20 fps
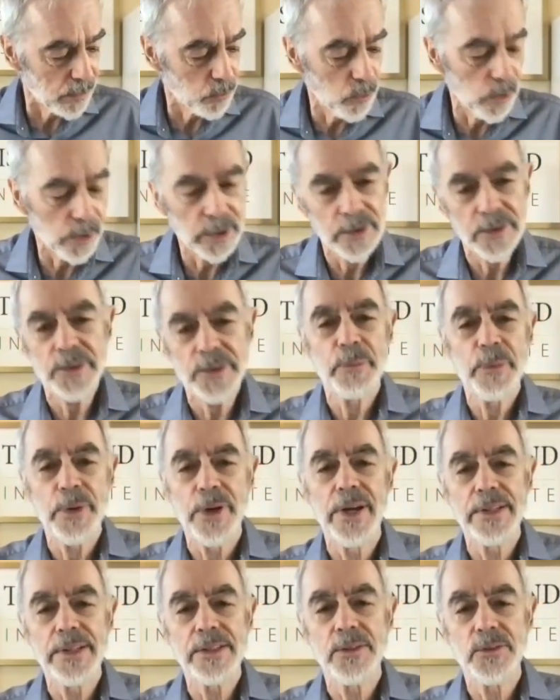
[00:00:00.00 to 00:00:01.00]
what
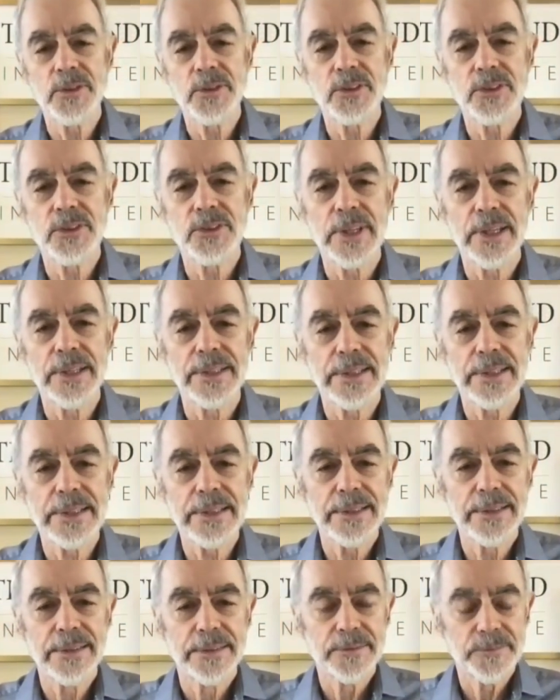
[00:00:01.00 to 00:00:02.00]
inspired you to
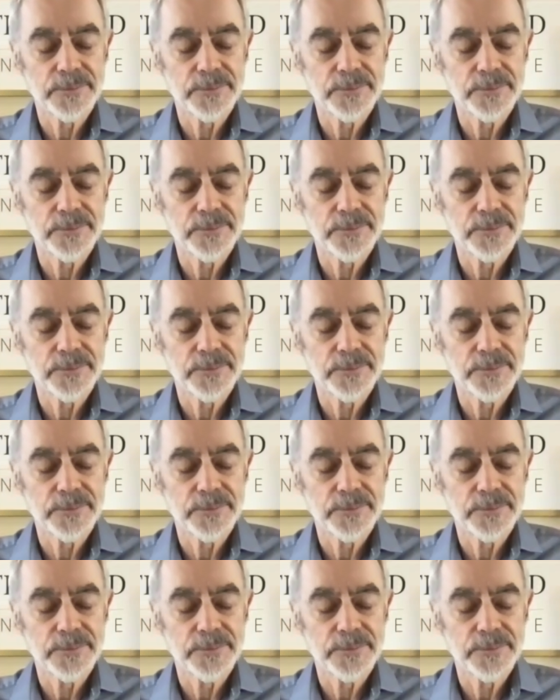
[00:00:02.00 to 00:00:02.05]
study